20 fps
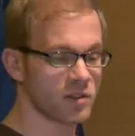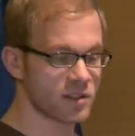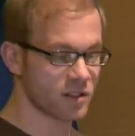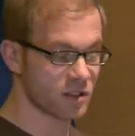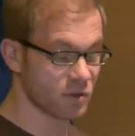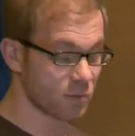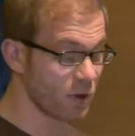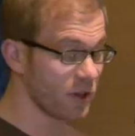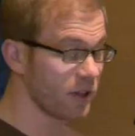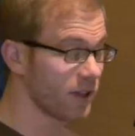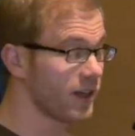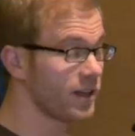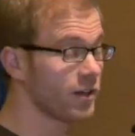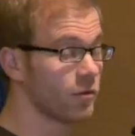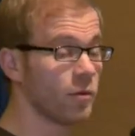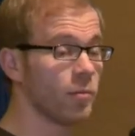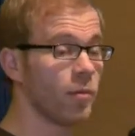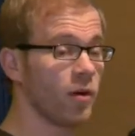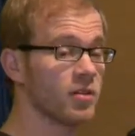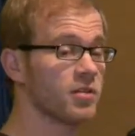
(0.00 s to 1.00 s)
Spring Data
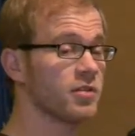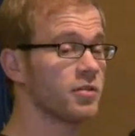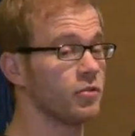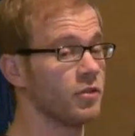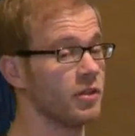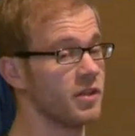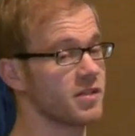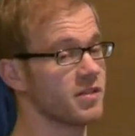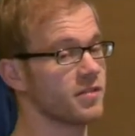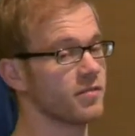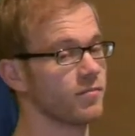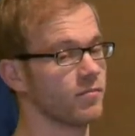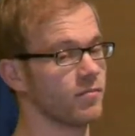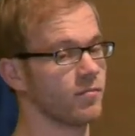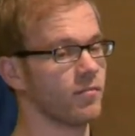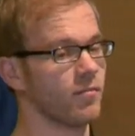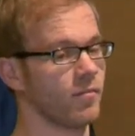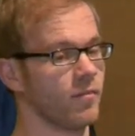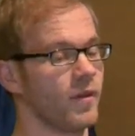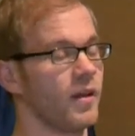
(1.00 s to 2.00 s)
repositories
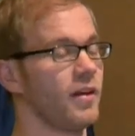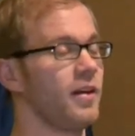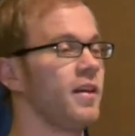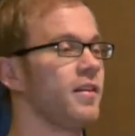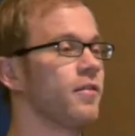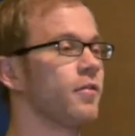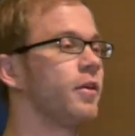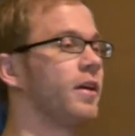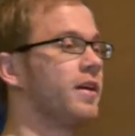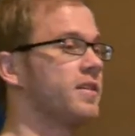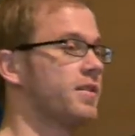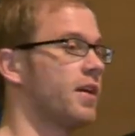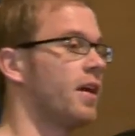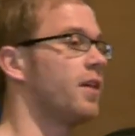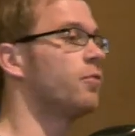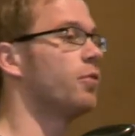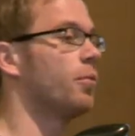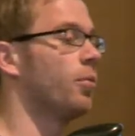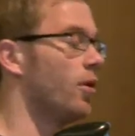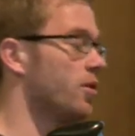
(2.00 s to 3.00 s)
that either
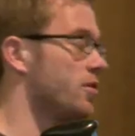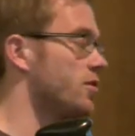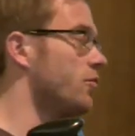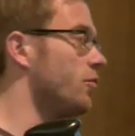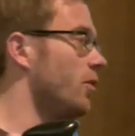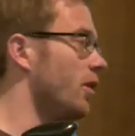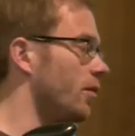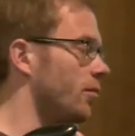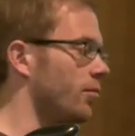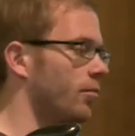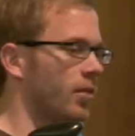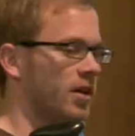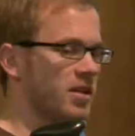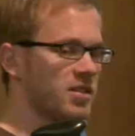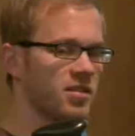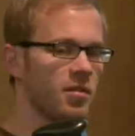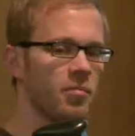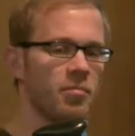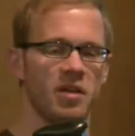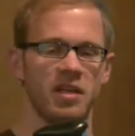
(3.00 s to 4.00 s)
extend repository by
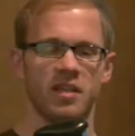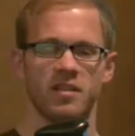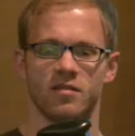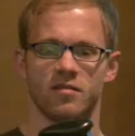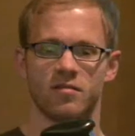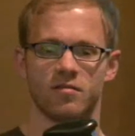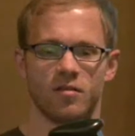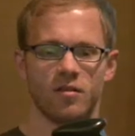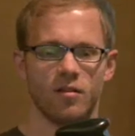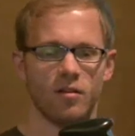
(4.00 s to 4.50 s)
some means